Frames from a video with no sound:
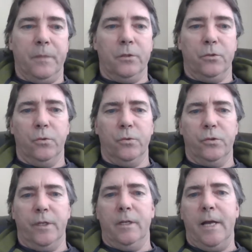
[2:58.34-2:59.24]

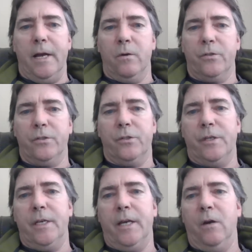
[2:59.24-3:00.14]
tools that allow us to
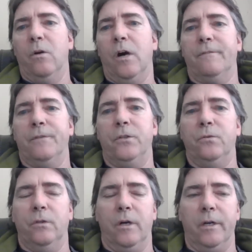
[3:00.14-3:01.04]
see how often
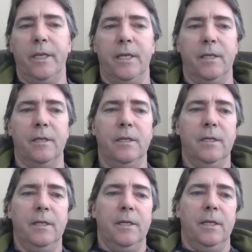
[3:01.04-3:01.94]
you log in
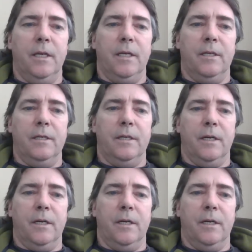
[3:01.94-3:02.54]
and